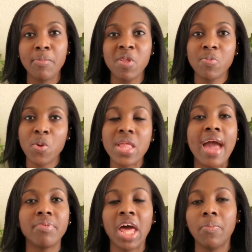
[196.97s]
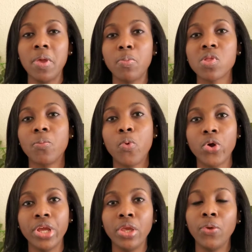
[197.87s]
You're supposed to have a lot of people
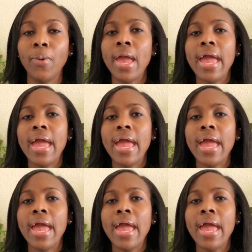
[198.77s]
supporting you.